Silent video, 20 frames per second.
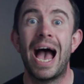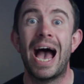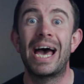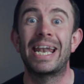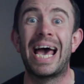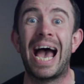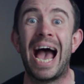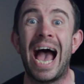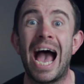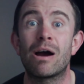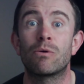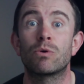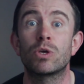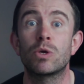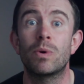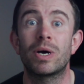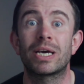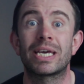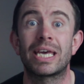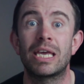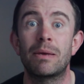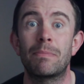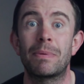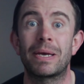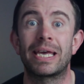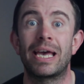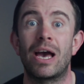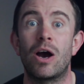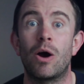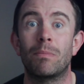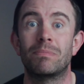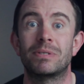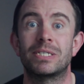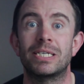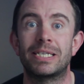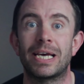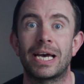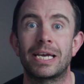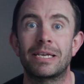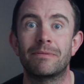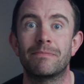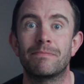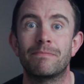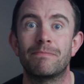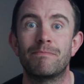and how you are keeping it up to date.